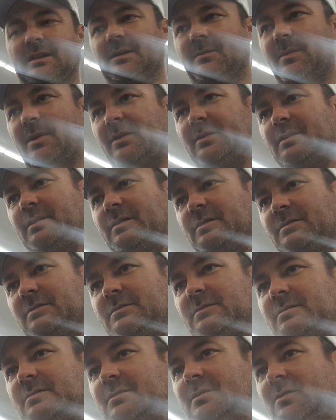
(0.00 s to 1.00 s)
in America?
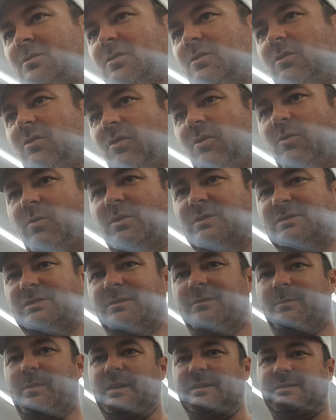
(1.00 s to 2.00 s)
Or what's
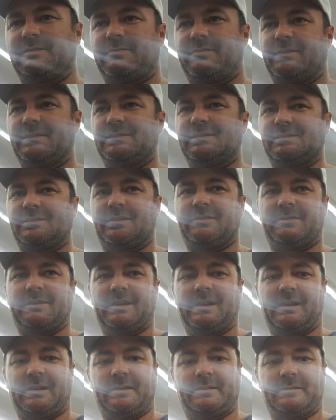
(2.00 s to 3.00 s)
your best fridges over
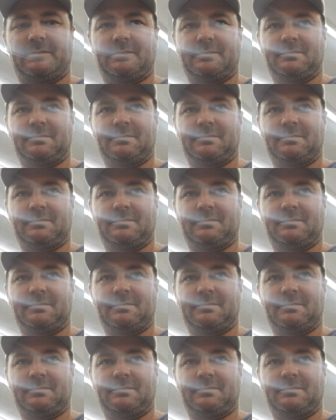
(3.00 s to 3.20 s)
there?